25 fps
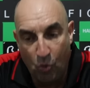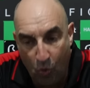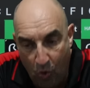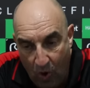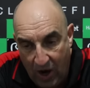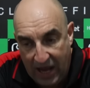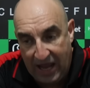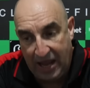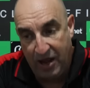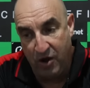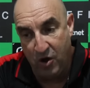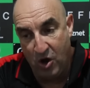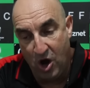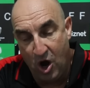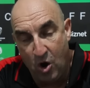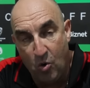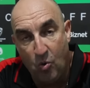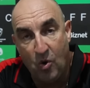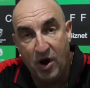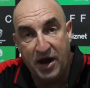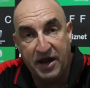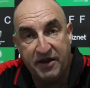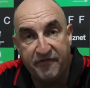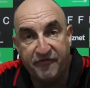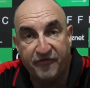way
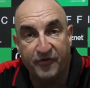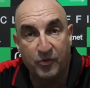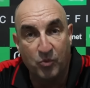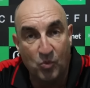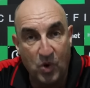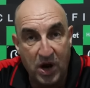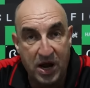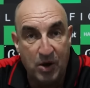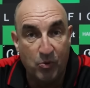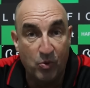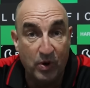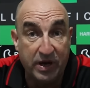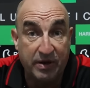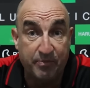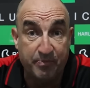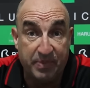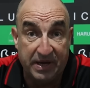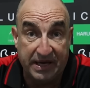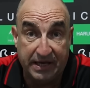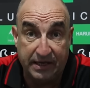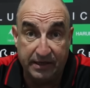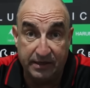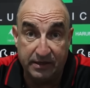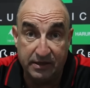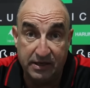away from where we've
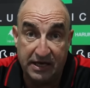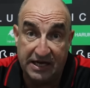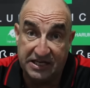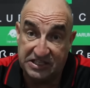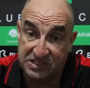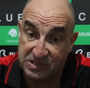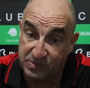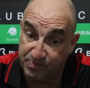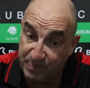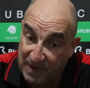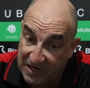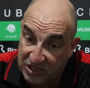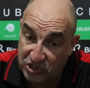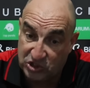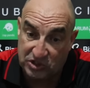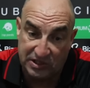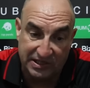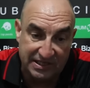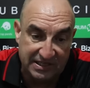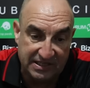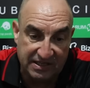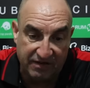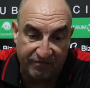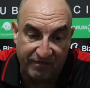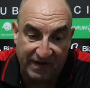been,
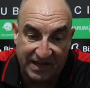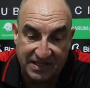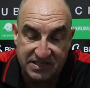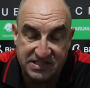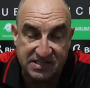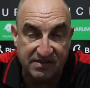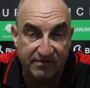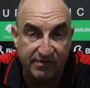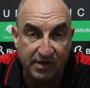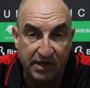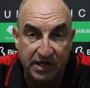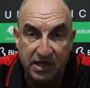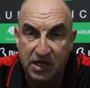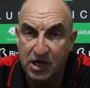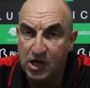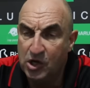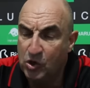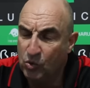especially defensively.